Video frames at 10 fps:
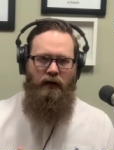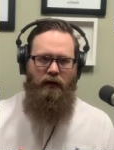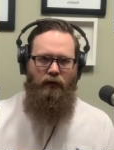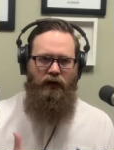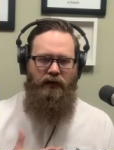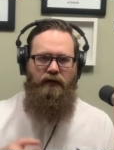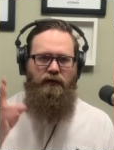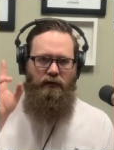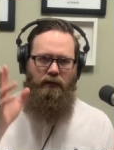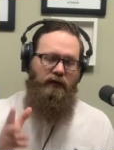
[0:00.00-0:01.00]
with
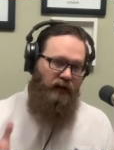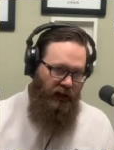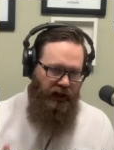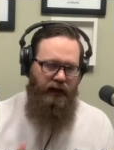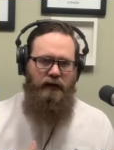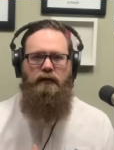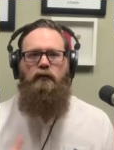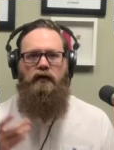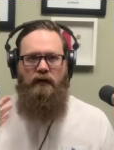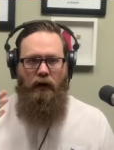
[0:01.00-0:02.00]
the light,
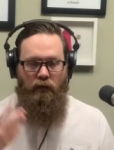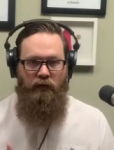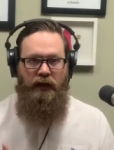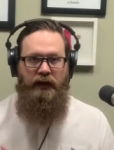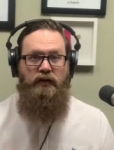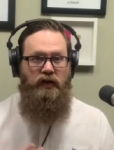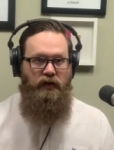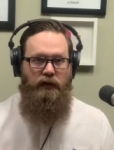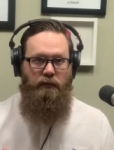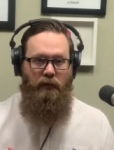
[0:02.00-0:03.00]
was a
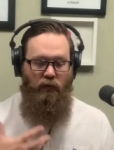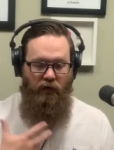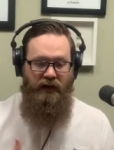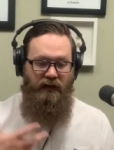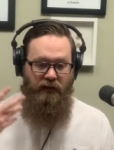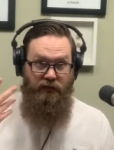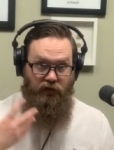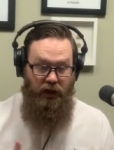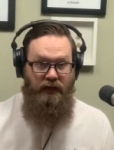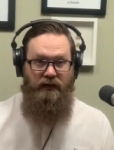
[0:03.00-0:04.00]
relationship with
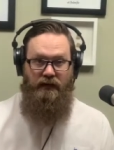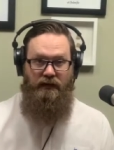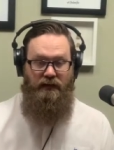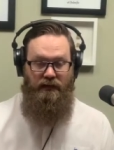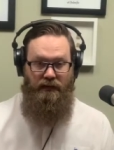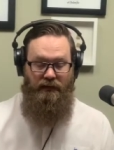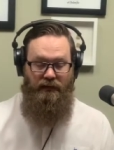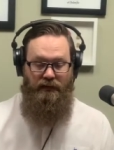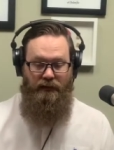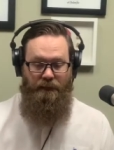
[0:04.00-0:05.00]
Jesus.
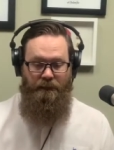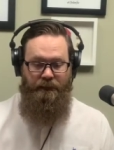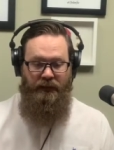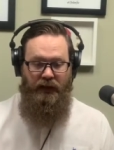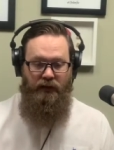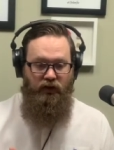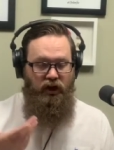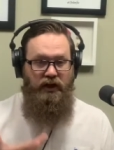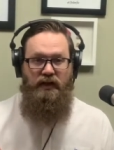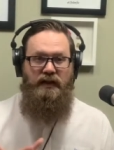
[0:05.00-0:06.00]
She
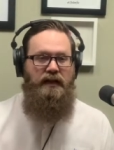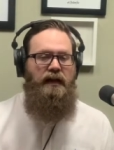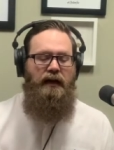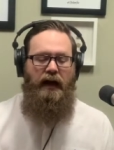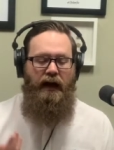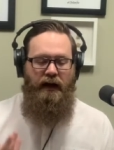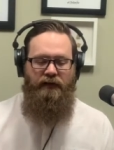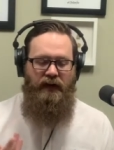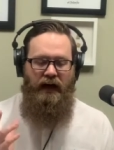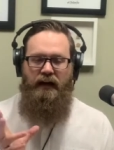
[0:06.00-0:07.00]
just didn't have
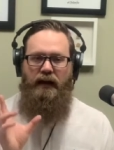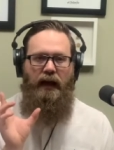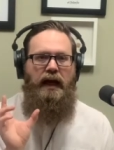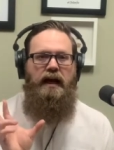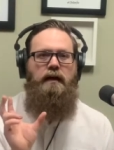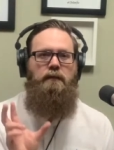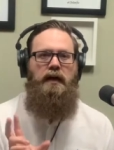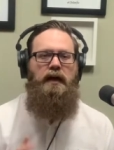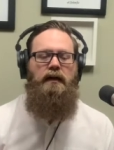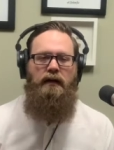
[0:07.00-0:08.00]
that name
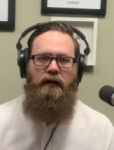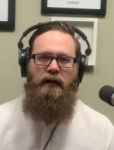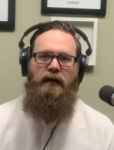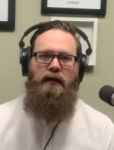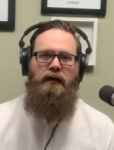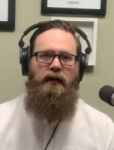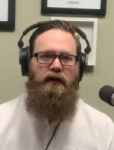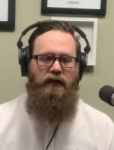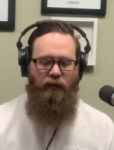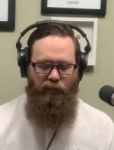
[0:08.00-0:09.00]
yet. And
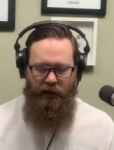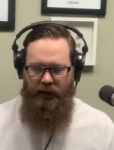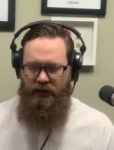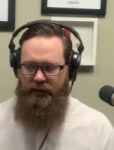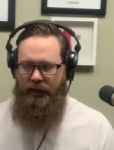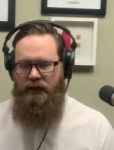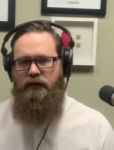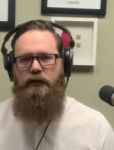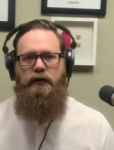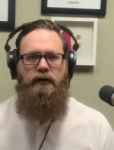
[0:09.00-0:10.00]
so Brad talked to
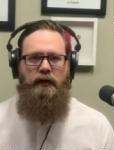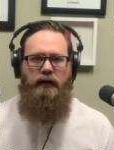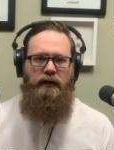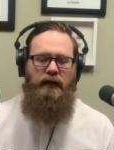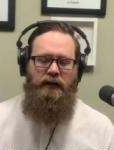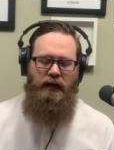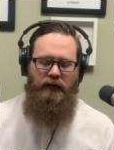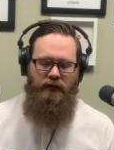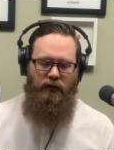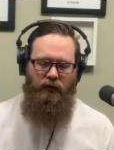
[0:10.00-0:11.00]
her
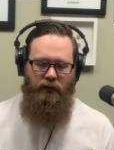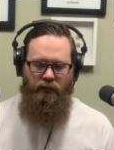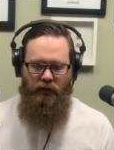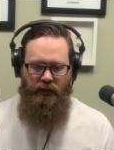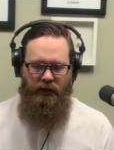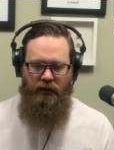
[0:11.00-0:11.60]
and told her, well,